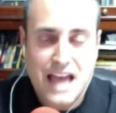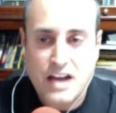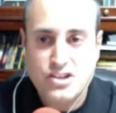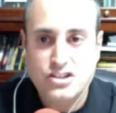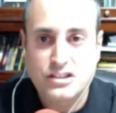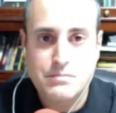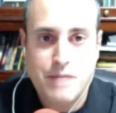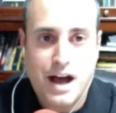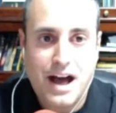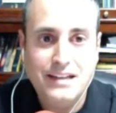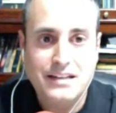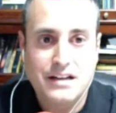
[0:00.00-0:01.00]
actually
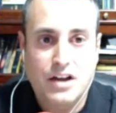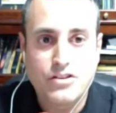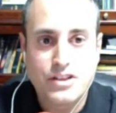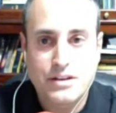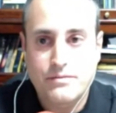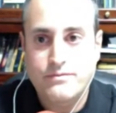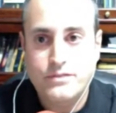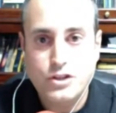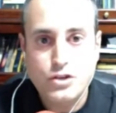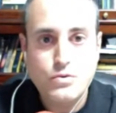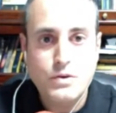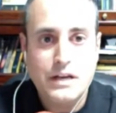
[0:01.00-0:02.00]
behind it other than a
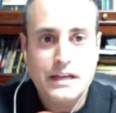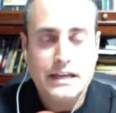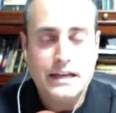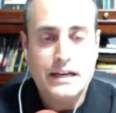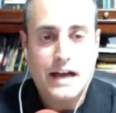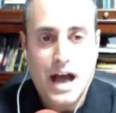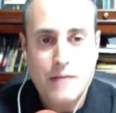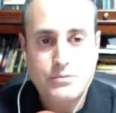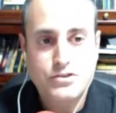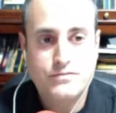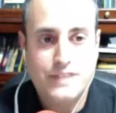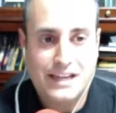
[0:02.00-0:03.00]
few
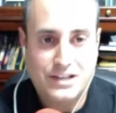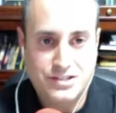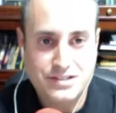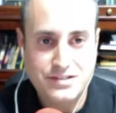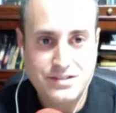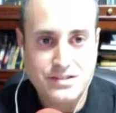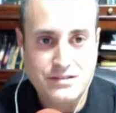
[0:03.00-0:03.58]
observations